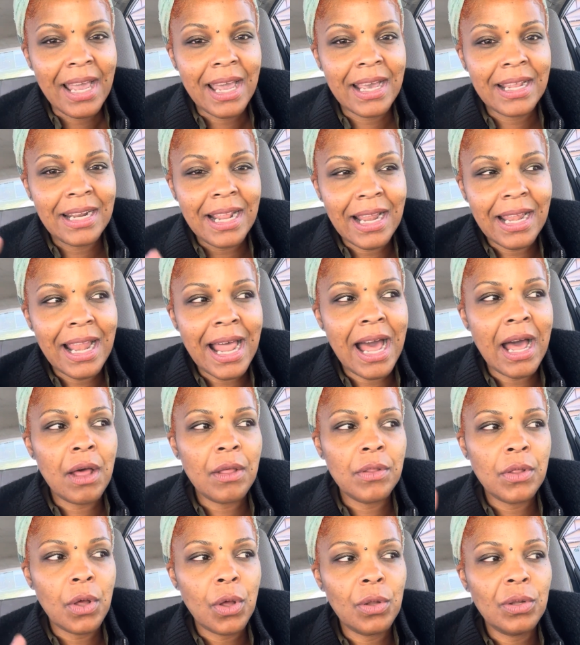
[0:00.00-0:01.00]
and allow
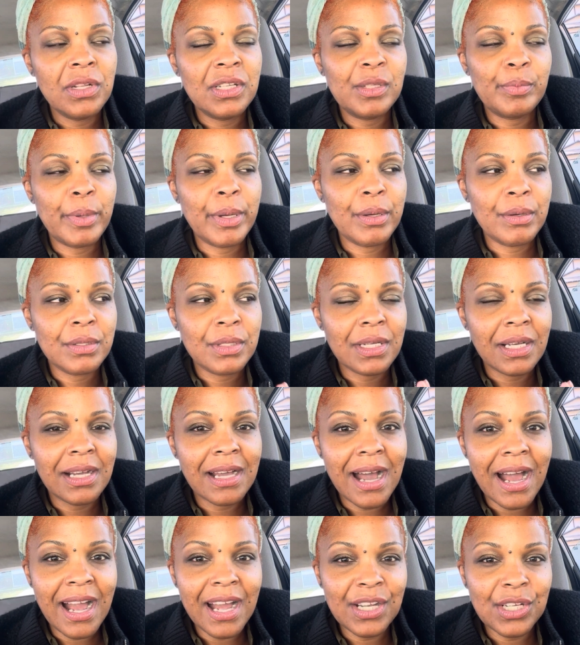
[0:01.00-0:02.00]
the Holy Spirit to
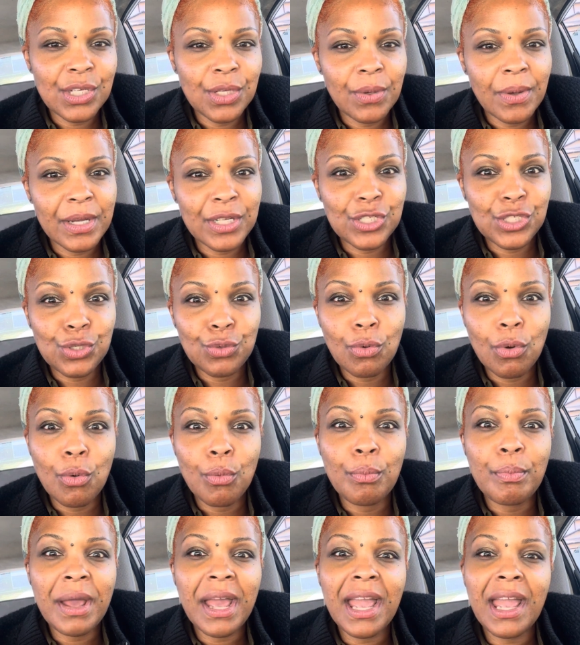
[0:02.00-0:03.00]
guide you as you
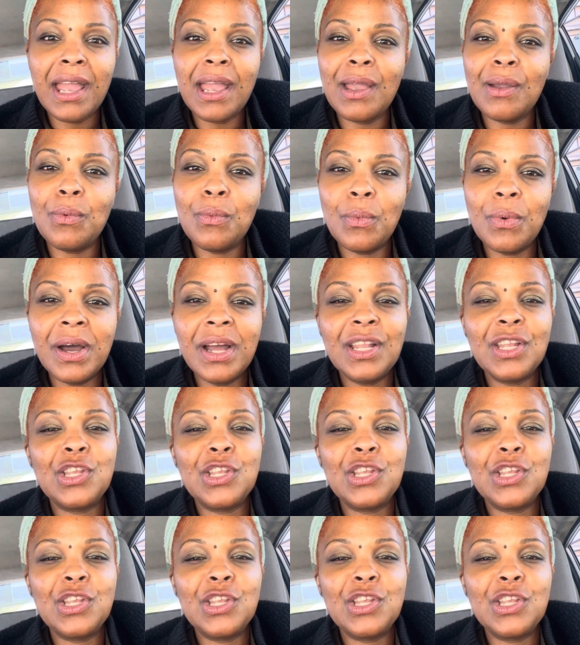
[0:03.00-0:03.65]
obey what